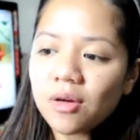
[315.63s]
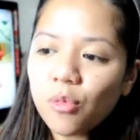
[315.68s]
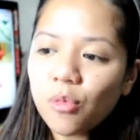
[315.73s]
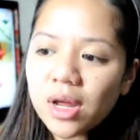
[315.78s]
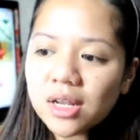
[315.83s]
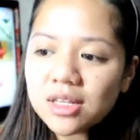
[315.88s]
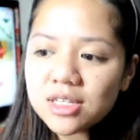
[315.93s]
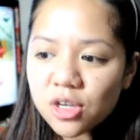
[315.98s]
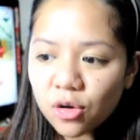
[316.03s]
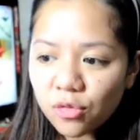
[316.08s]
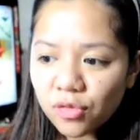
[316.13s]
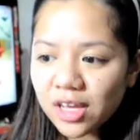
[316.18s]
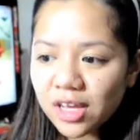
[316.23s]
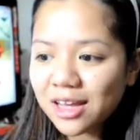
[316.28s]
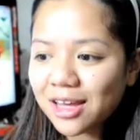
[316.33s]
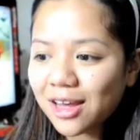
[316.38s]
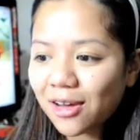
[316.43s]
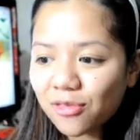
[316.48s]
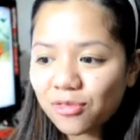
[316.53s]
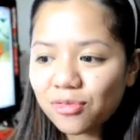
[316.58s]
When
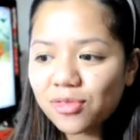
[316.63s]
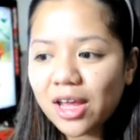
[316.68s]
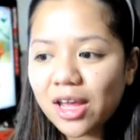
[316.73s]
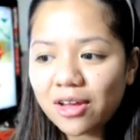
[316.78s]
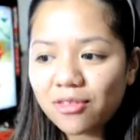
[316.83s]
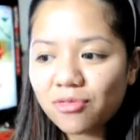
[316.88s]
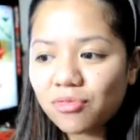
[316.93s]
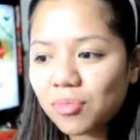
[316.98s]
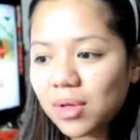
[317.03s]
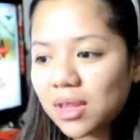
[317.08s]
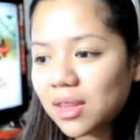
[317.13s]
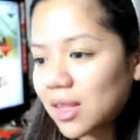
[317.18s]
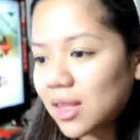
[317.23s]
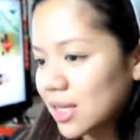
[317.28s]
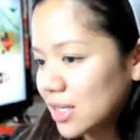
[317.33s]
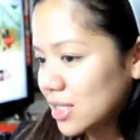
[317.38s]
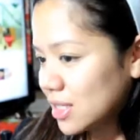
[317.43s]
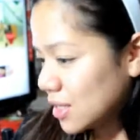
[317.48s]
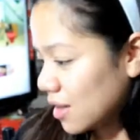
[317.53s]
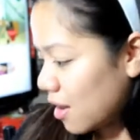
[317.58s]
Sophie gave me
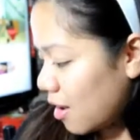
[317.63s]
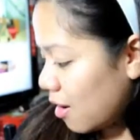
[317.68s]
this